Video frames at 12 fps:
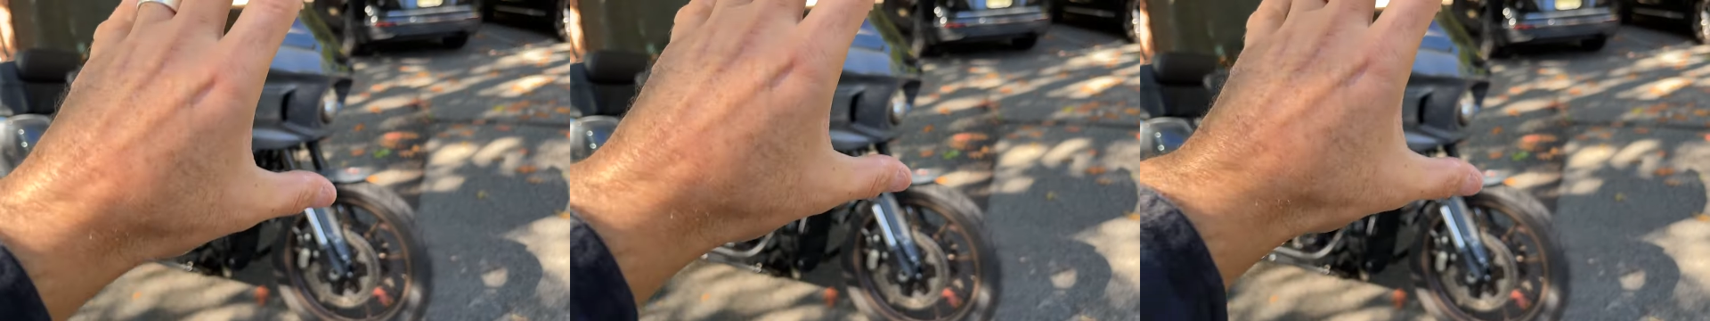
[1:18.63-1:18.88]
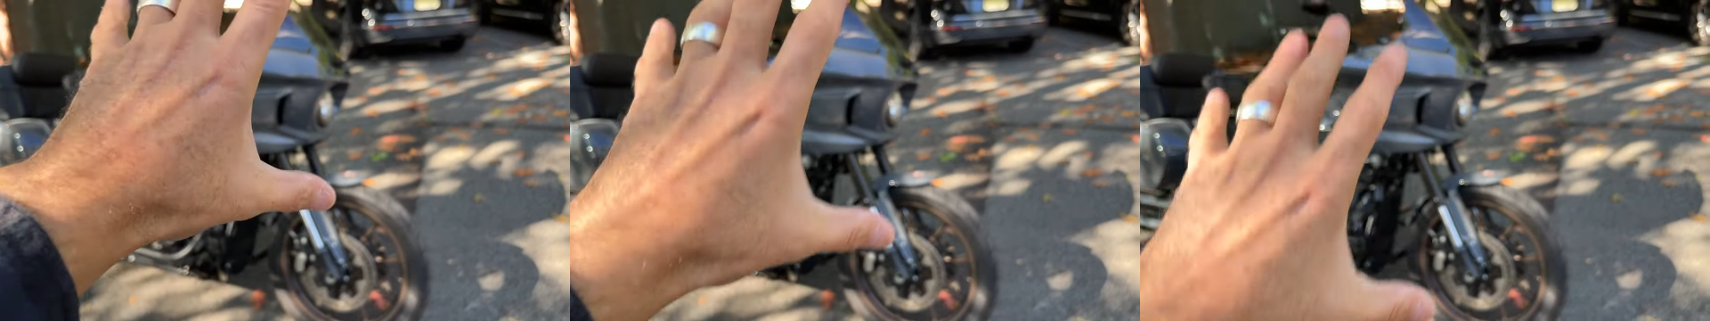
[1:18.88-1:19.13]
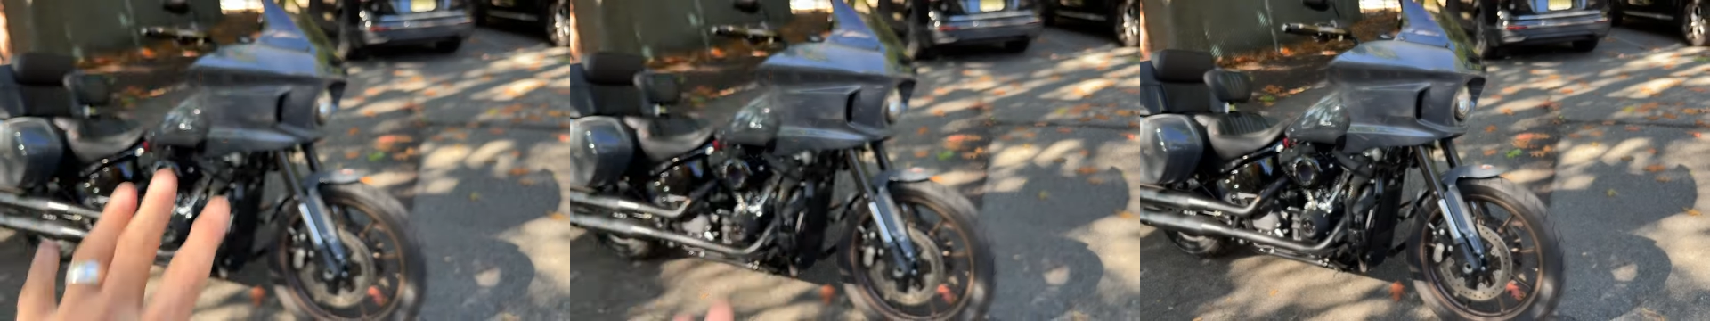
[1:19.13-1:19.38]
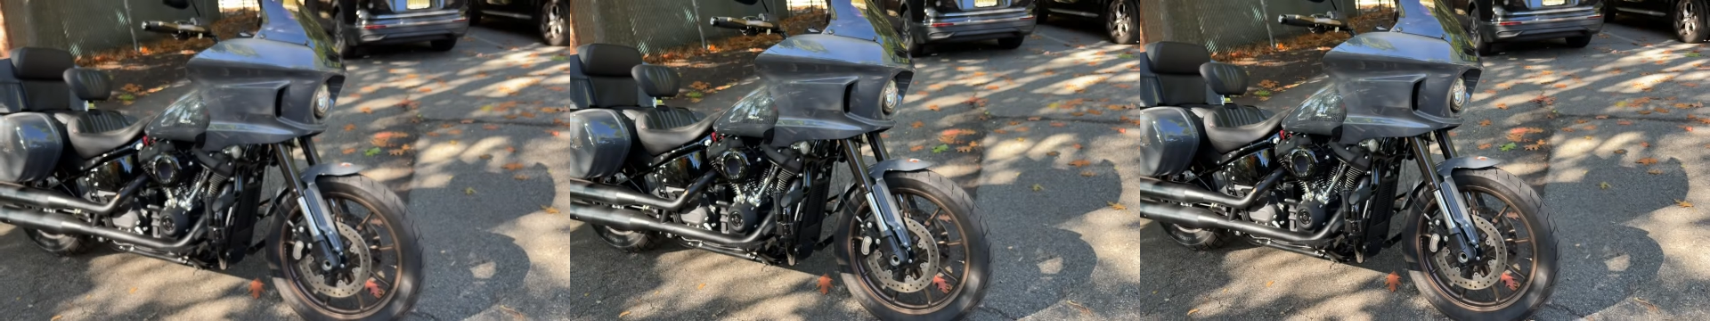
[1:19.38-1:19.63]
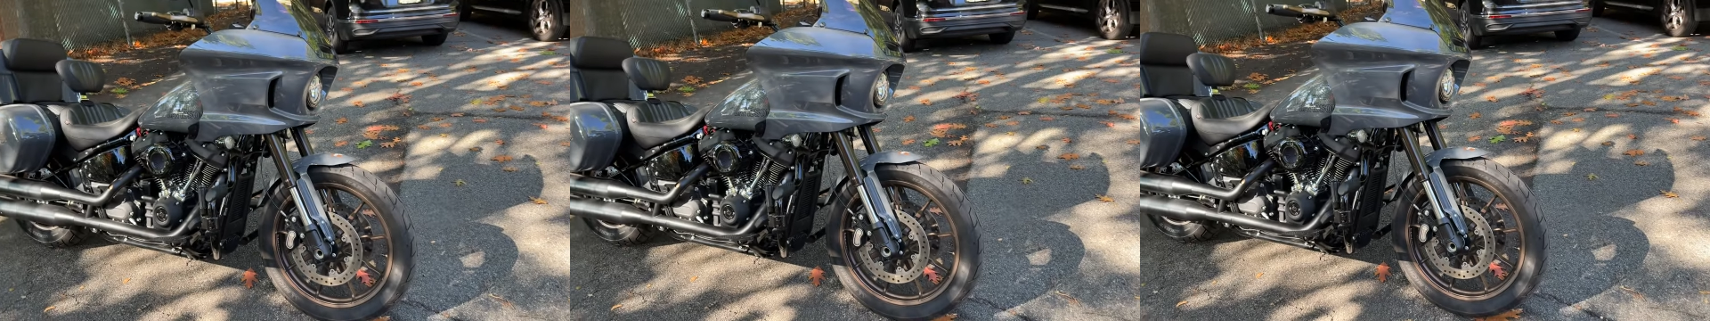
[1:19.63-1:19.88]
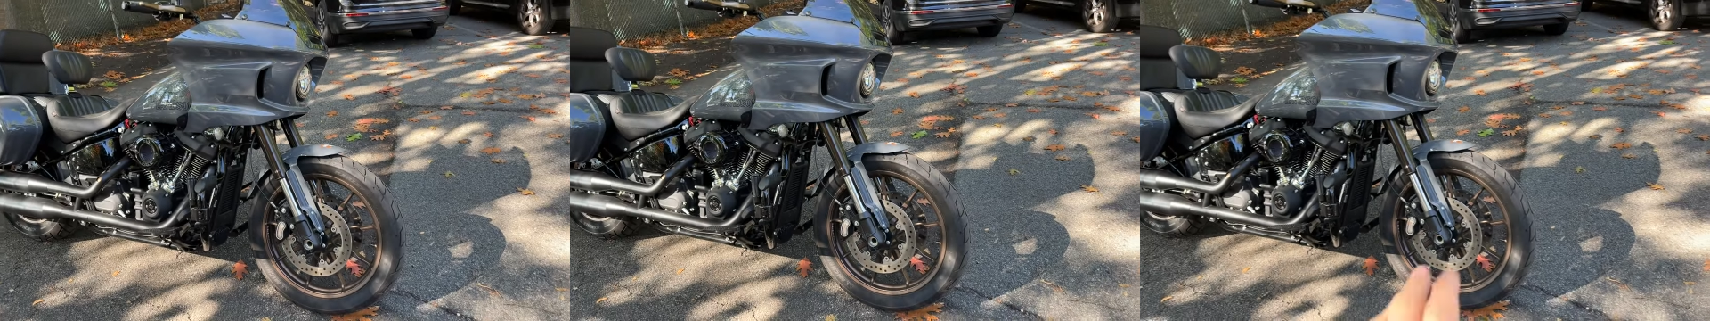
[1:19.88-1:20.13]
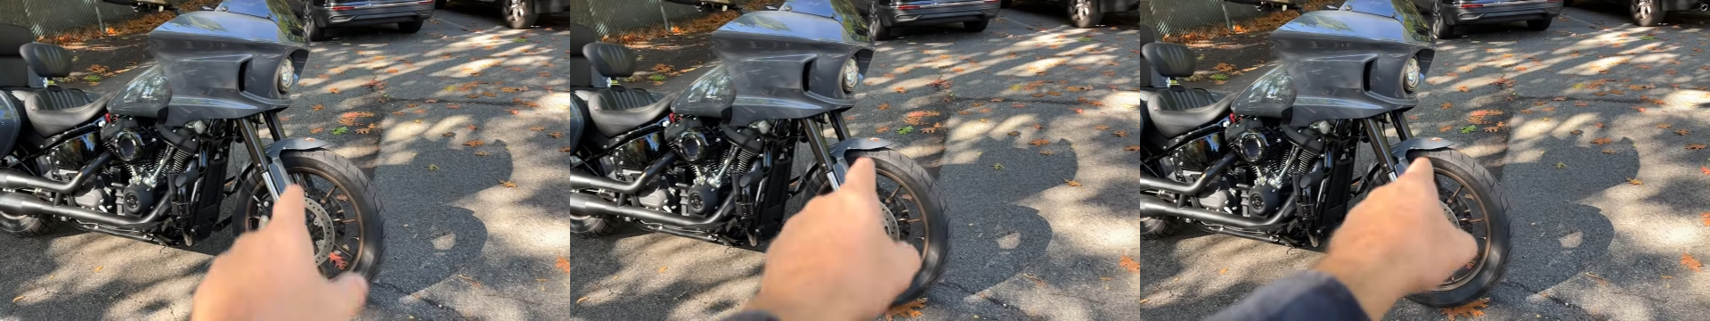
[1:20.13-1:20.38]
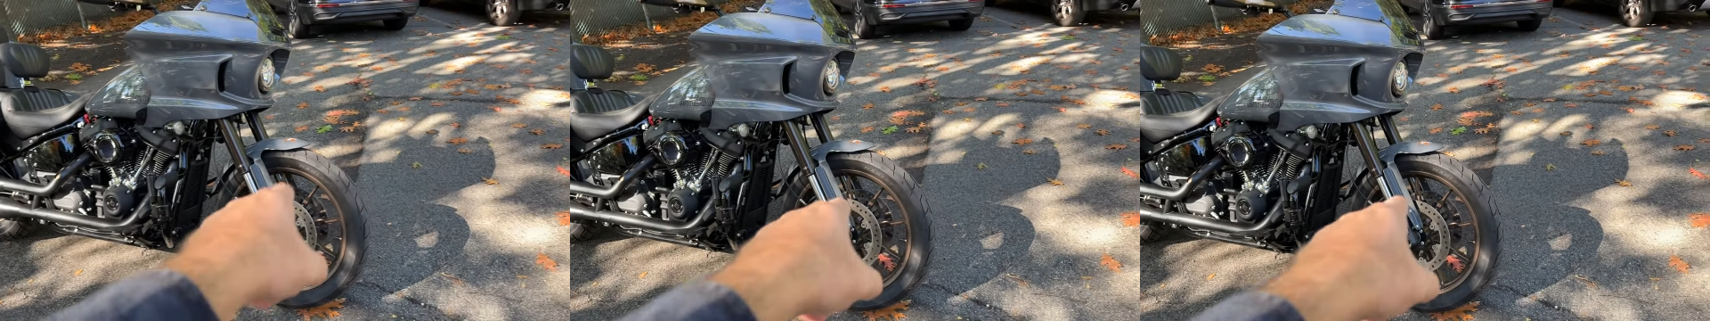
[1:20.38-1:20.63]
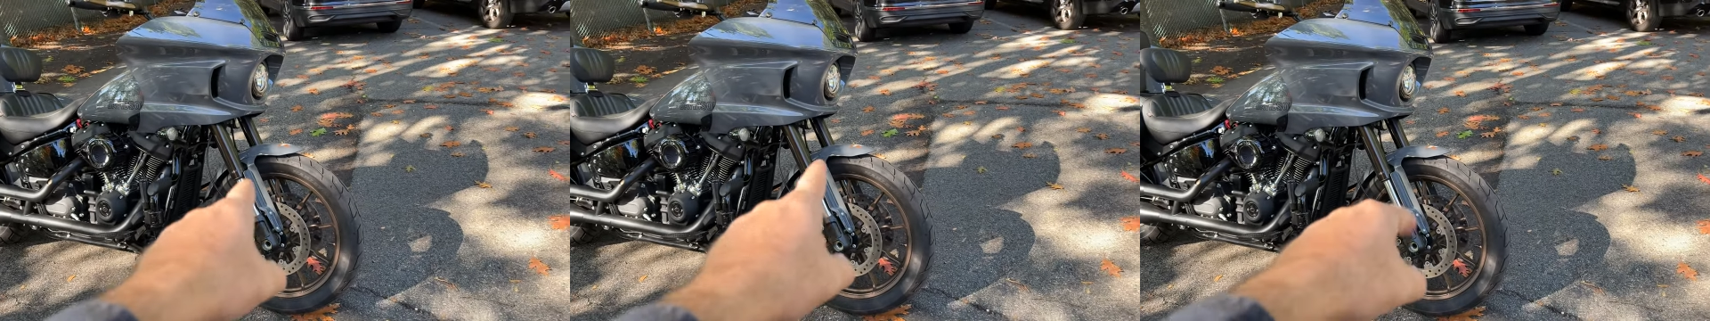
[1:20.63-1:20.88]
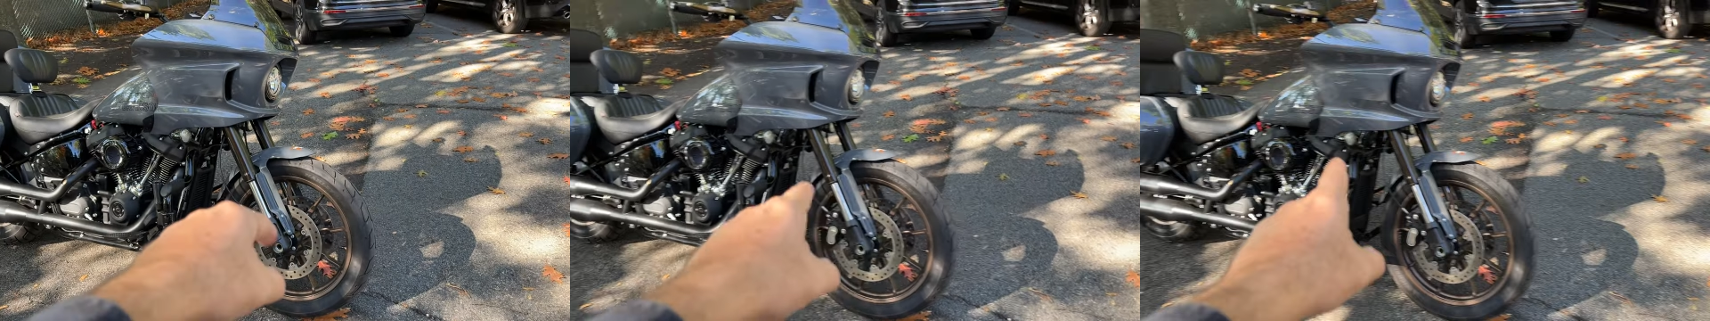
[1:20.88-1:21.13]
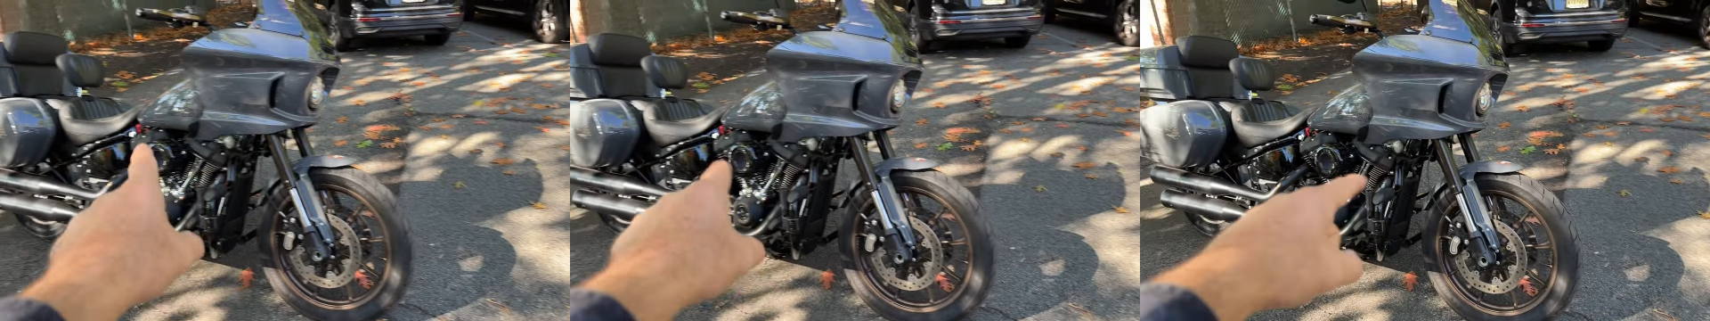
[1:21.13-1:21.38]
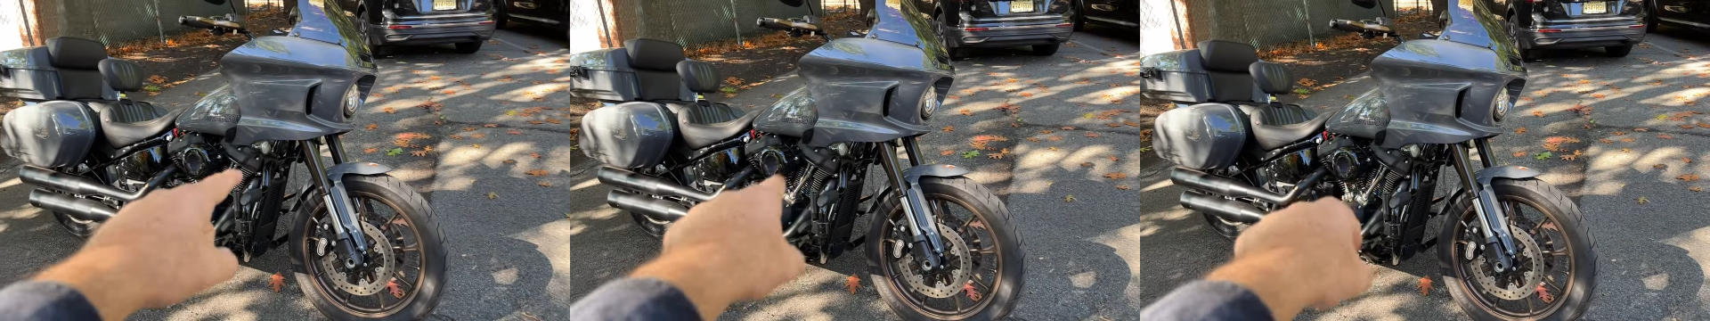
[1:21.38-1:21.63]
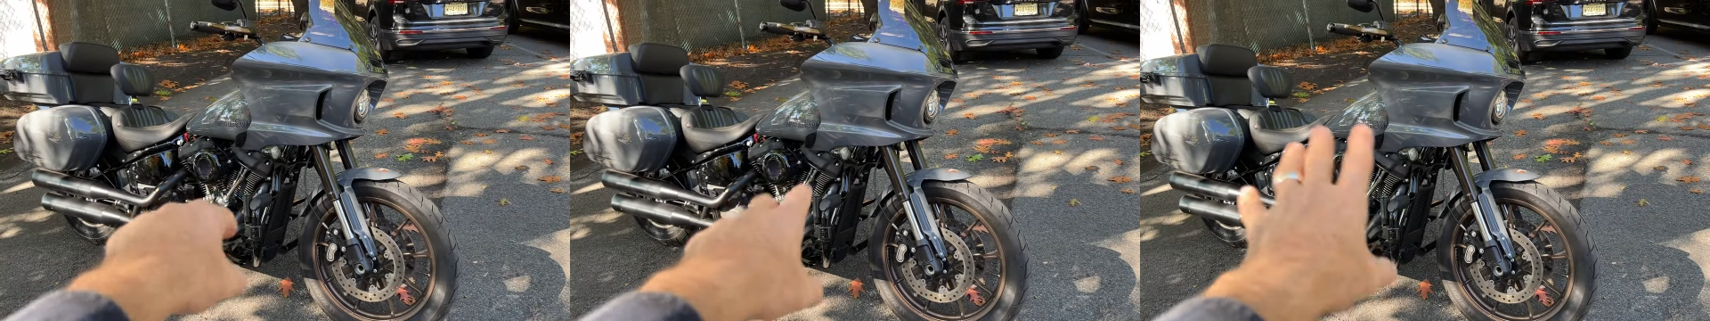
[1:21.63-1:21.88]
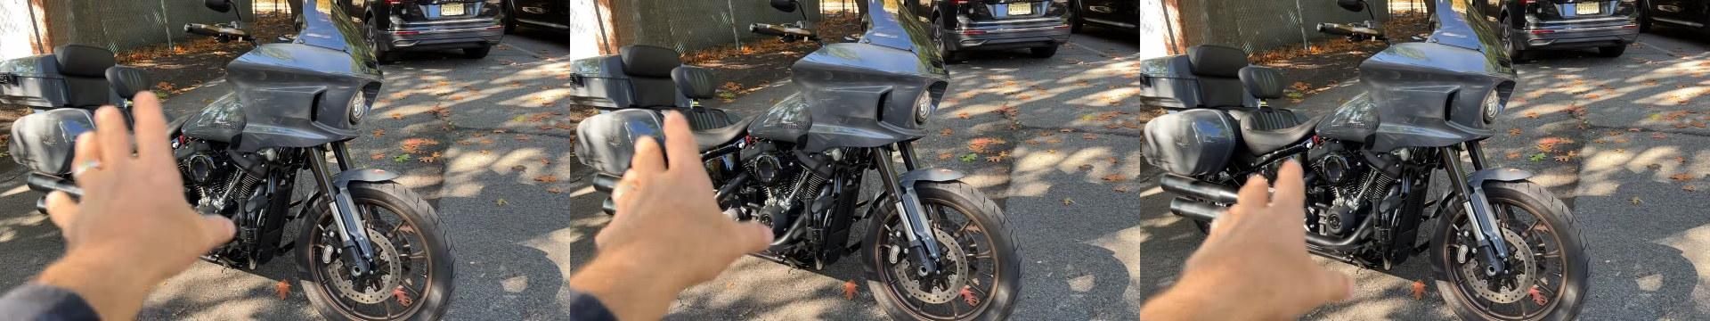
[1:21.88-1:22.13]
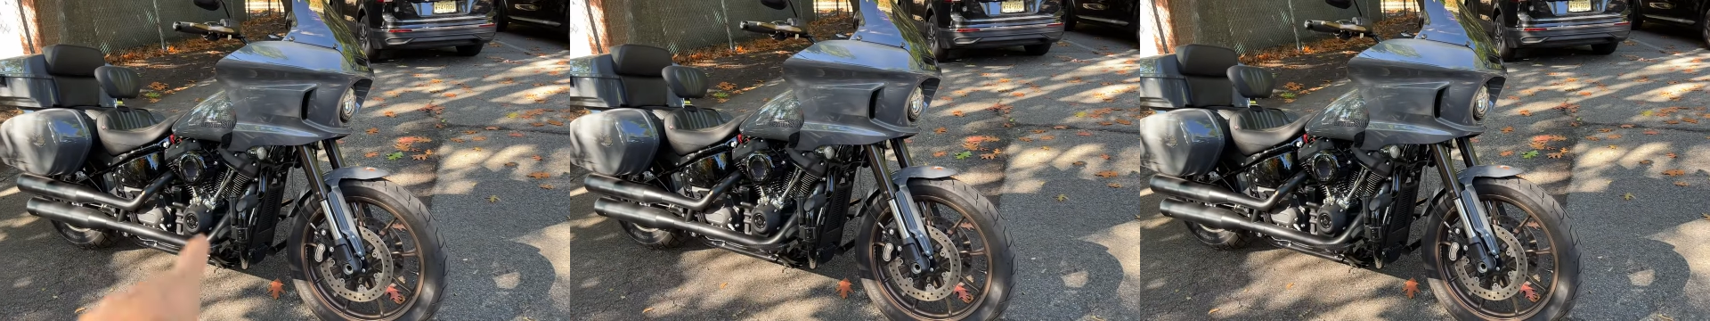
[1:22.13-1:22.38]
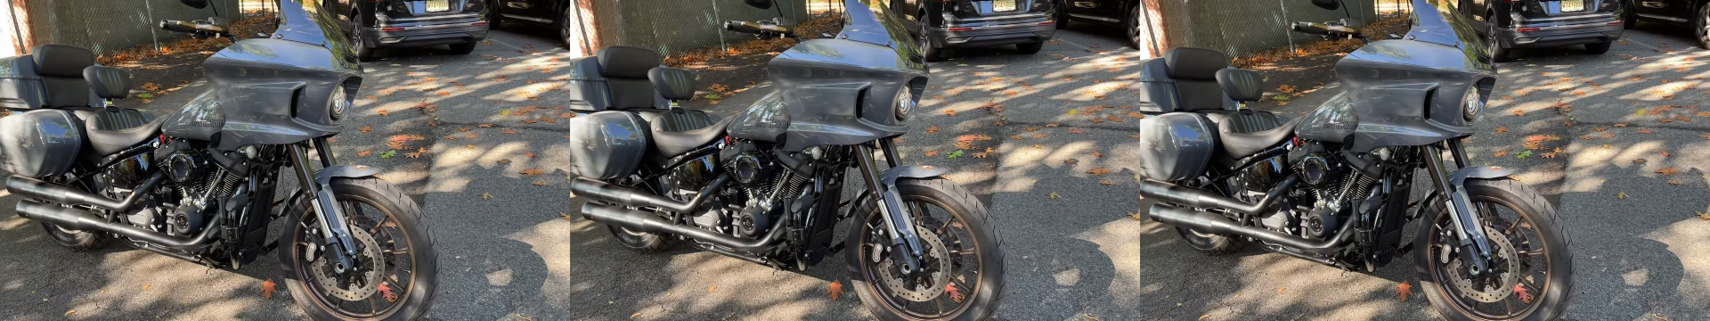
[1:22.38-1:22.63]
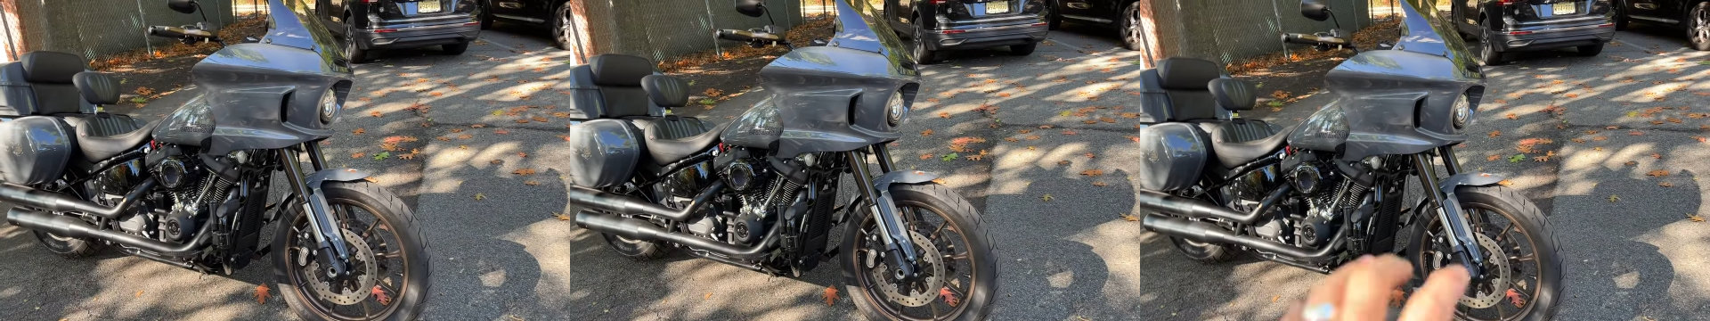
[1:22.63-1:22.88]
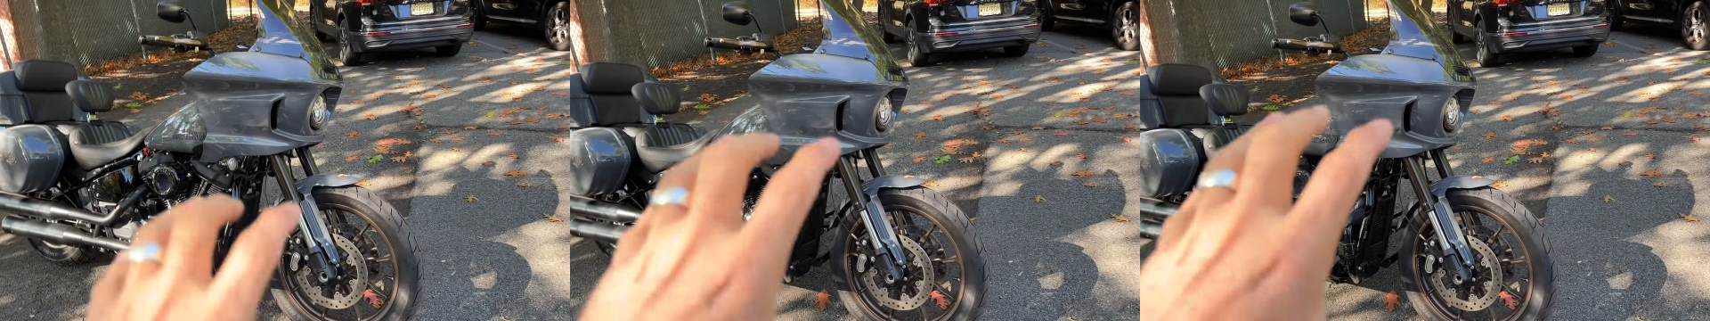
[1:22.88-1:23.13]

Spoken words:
[unreadable: no face in view]